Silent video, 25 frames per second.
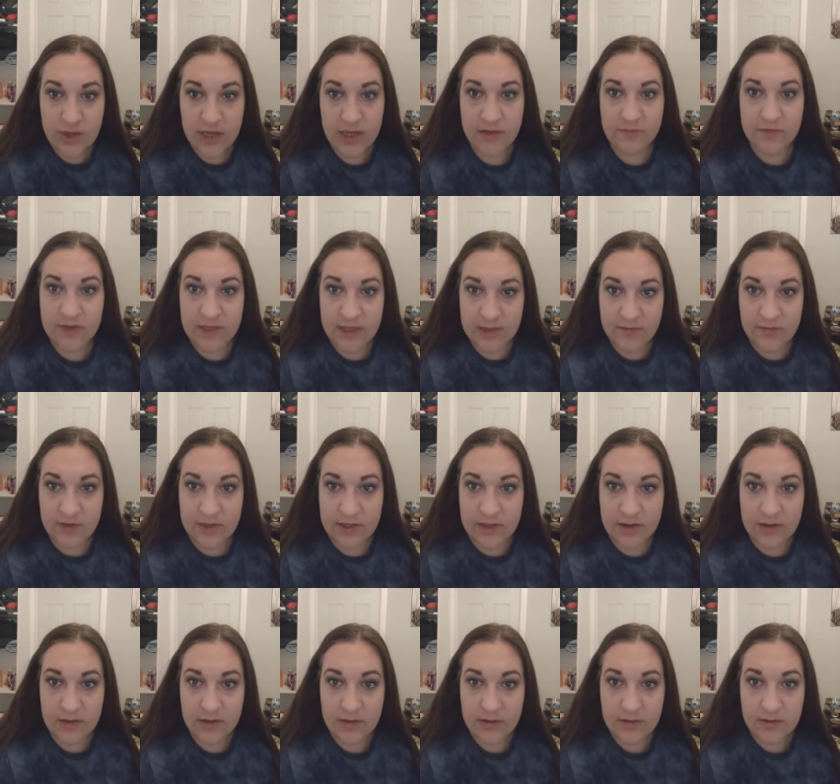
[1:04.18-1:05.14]
have
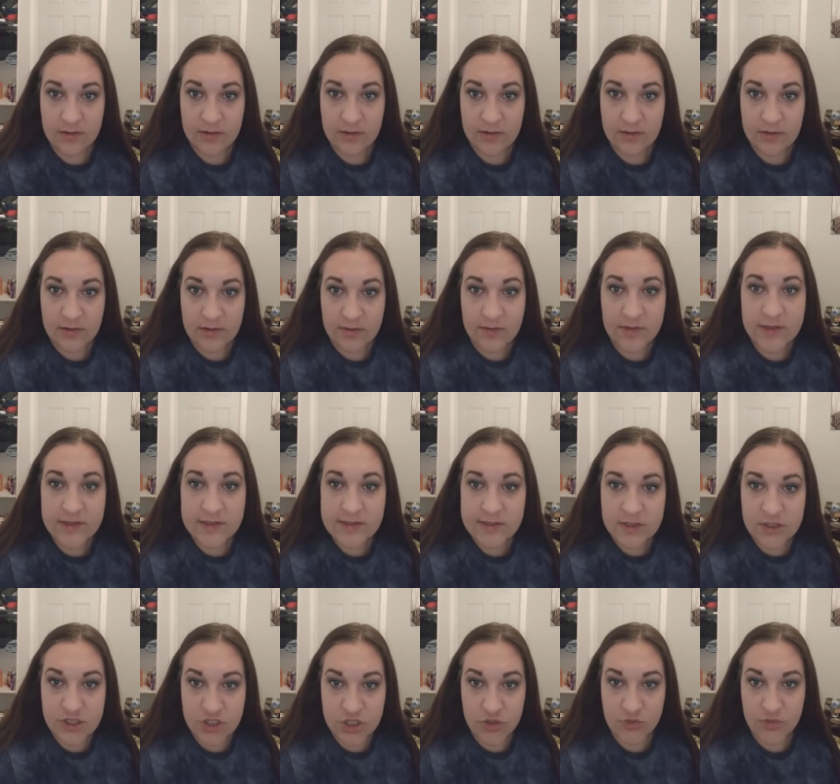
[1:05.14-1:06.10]
given this
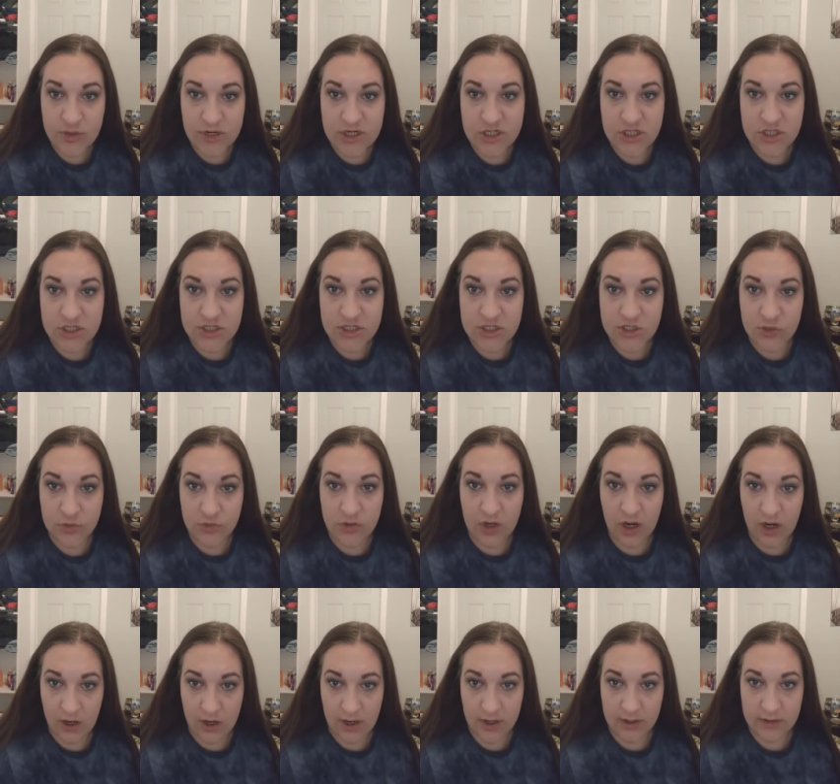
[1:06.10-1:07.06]
situation to
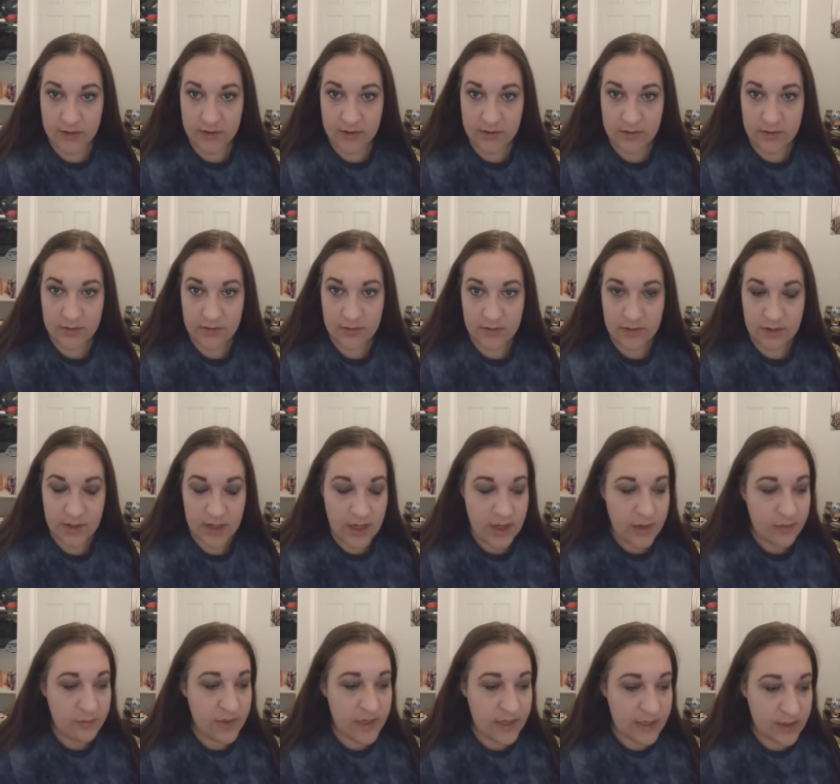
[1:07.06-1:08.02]
God,
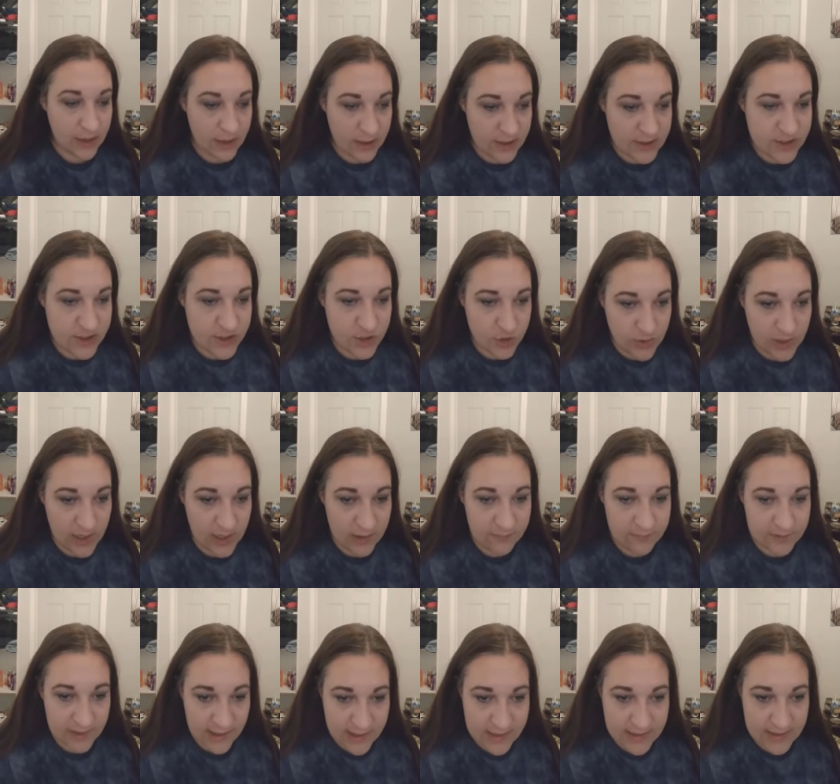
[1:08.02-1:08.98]
because you have
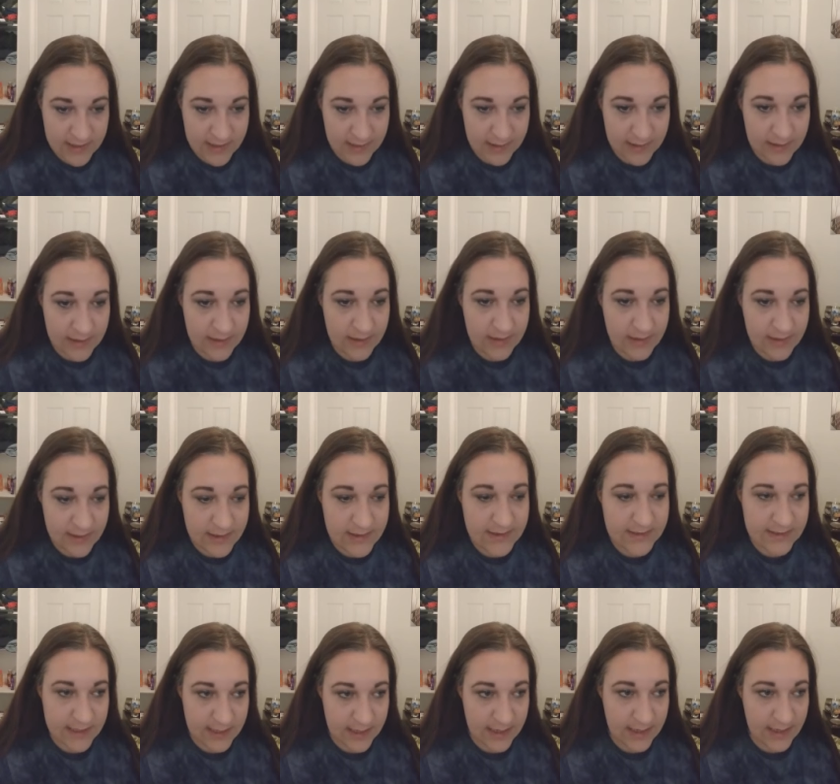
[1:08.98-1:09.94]
laid it in
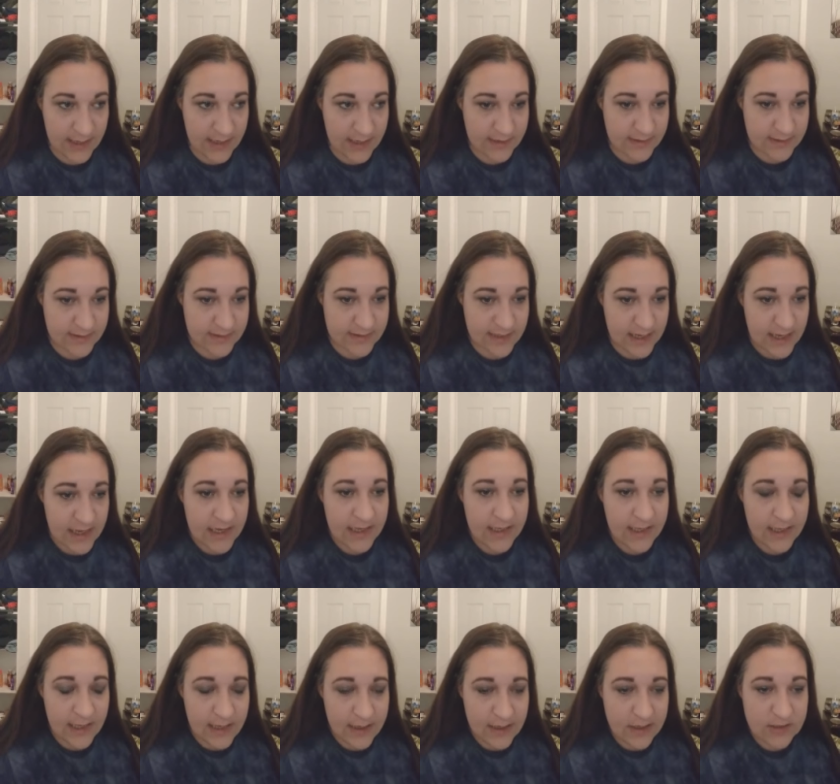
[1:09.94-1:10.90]
His hands,
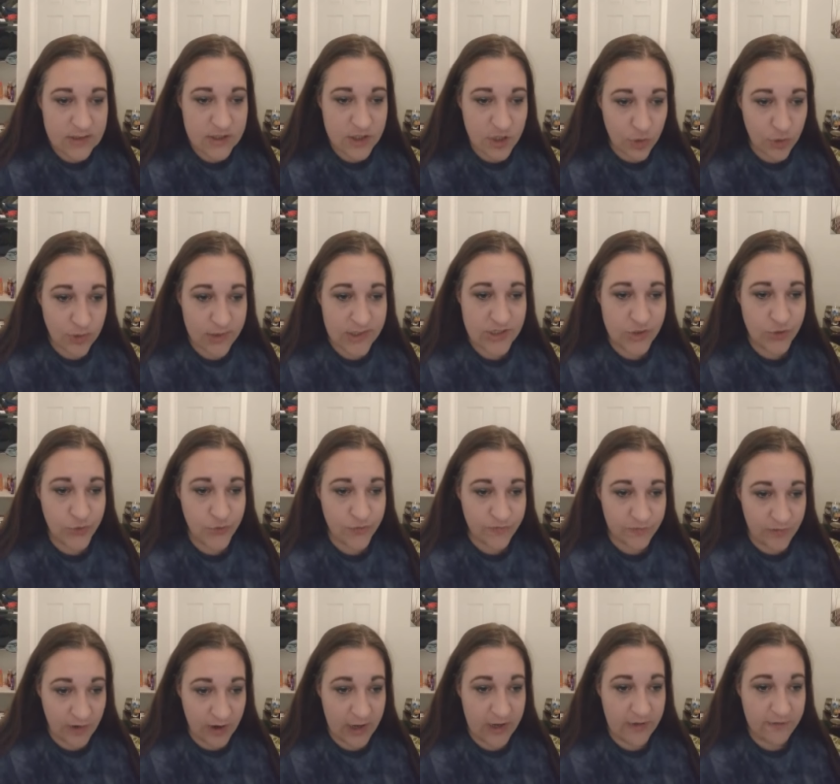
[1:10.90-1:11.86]
He is going to
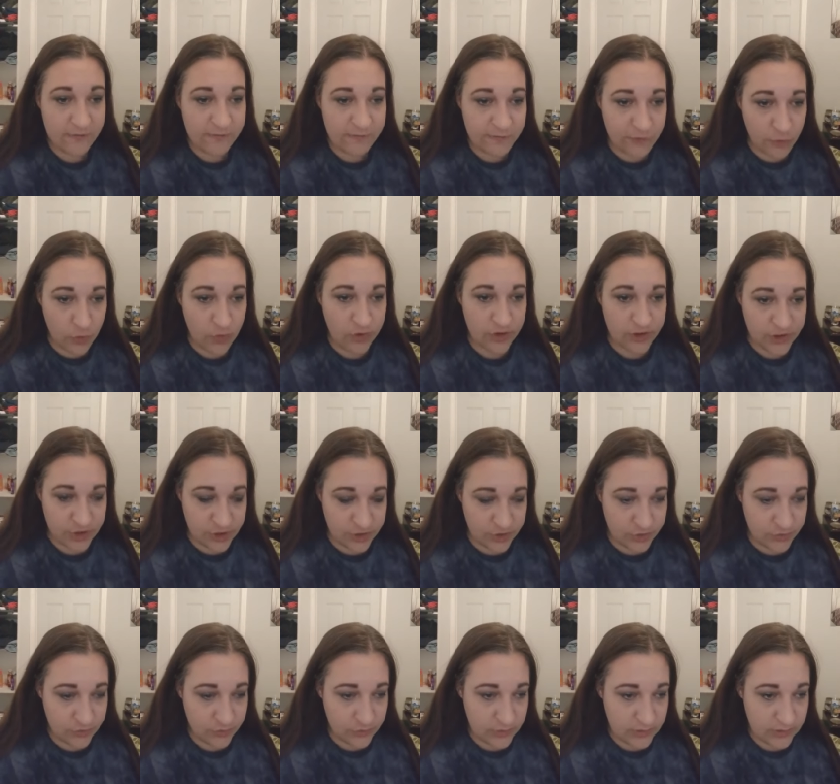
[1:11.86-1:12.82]
fight for
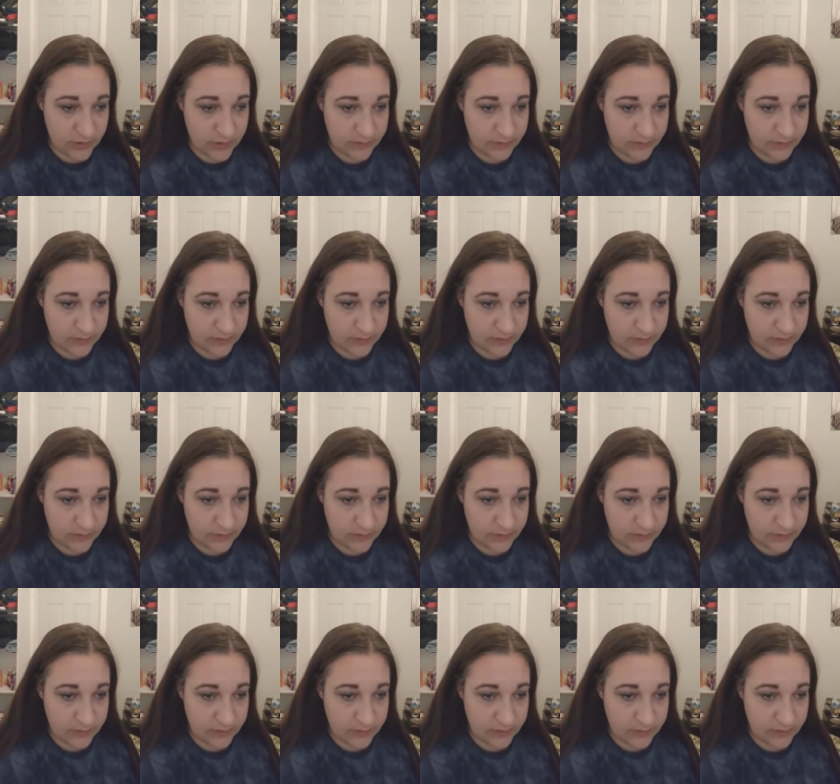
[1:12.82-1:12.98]
you.